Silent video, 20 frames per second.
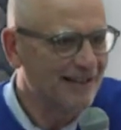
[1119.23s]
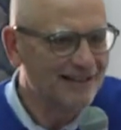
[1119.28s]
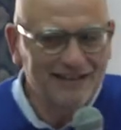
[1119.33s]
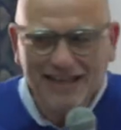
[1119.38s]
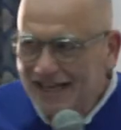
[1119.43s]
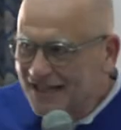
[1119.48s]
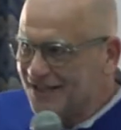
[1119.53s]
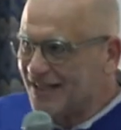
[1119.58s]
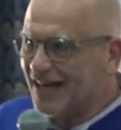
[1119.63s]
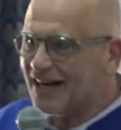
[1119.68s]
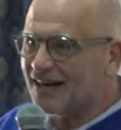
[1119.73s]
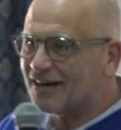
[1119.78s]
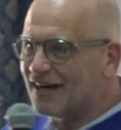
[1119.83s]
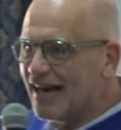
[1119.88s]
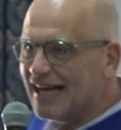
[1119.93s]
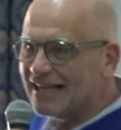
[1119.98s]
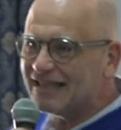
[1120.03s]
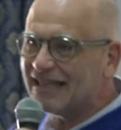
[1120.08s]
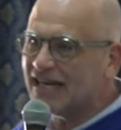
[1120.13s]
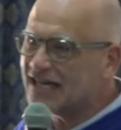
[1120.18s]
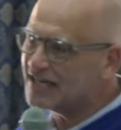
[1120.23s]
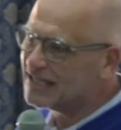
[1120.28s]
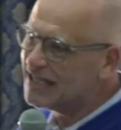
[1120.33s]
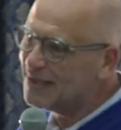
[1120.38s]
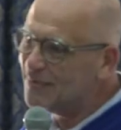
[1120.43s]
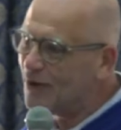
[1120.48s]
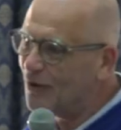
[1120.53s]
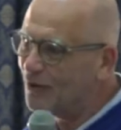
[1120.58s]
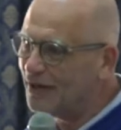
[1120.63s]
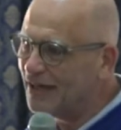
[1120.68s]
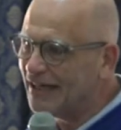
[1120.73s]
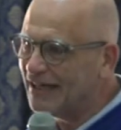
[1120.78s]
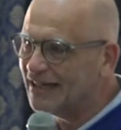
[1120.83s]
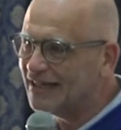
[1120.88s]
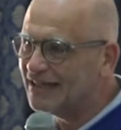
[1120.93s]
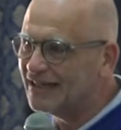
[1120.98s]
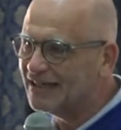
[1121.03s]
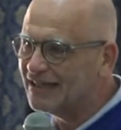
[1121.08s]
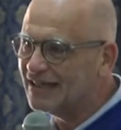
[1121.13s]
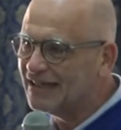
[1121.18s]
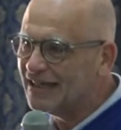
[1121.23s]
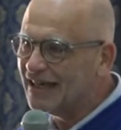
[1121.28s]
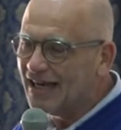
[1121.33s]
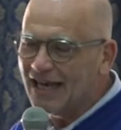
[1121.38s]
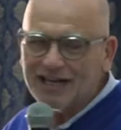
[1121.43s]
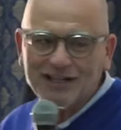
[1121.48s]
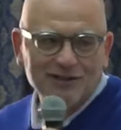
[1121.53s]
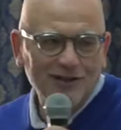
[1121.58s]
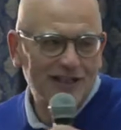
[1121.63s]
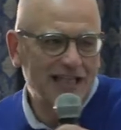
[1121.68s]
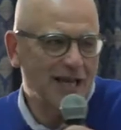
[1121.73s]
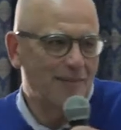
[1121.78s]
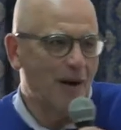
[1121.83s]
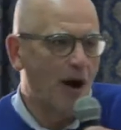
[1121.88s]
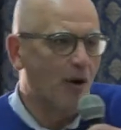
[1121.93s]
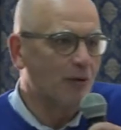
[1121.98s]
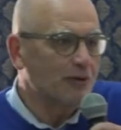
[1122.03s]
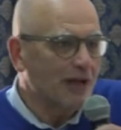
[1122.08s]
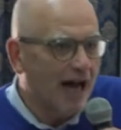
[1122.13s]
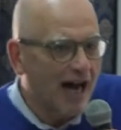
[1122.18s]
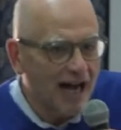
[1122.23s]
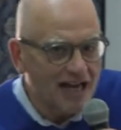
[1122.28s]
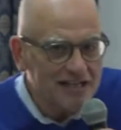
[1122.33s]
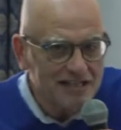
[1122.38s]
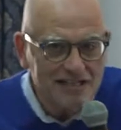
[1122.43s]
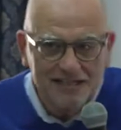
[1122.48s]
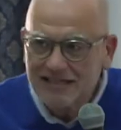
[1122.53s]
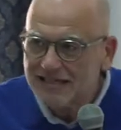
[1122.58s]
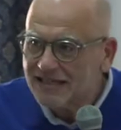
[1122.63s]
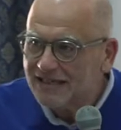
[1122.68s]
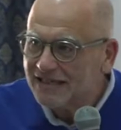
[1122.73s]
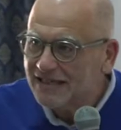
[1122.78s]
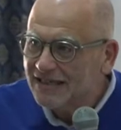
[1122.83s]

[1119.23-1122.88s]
That's a great testimony. It's not about us.